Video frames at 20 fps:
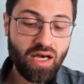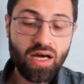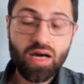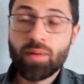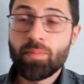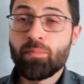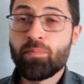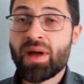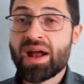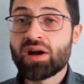
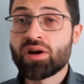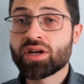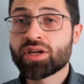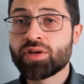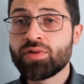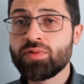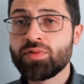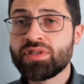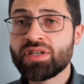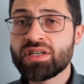
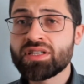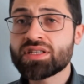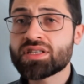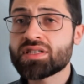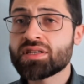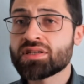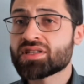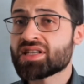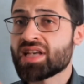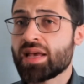
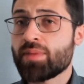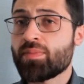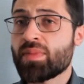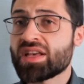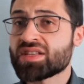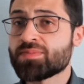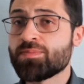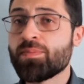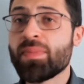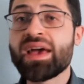Barracudas, same
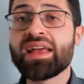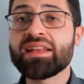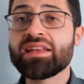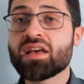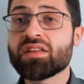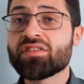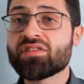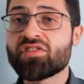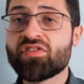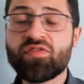as many
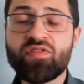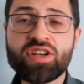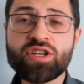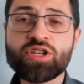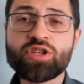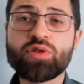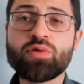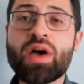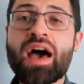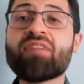other
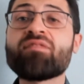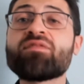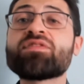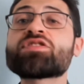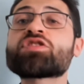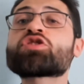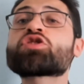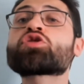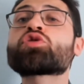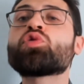fish, you have
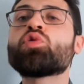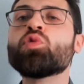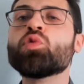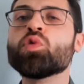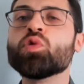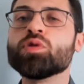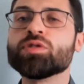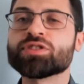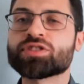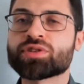
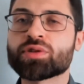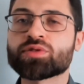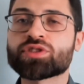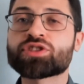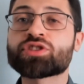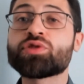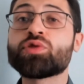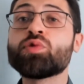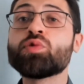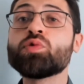schools. So
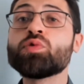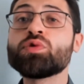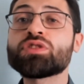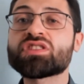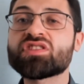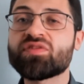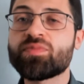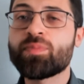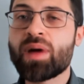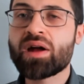schools
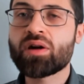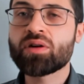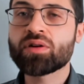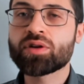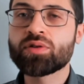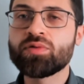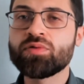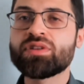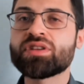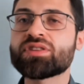of
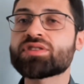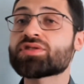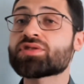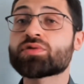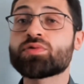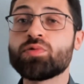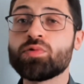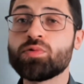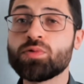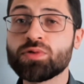barracudas,
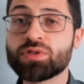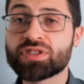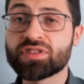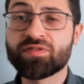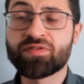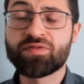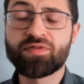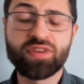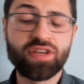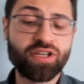schools of
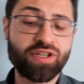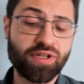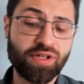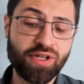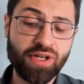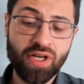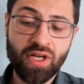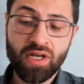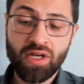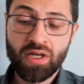
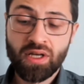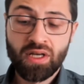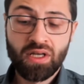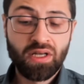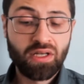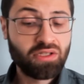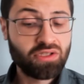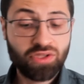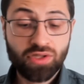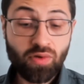fish,
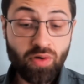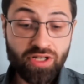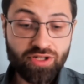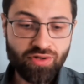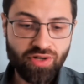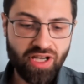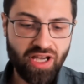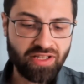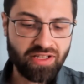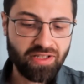so
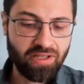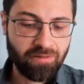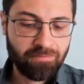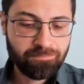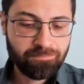educated.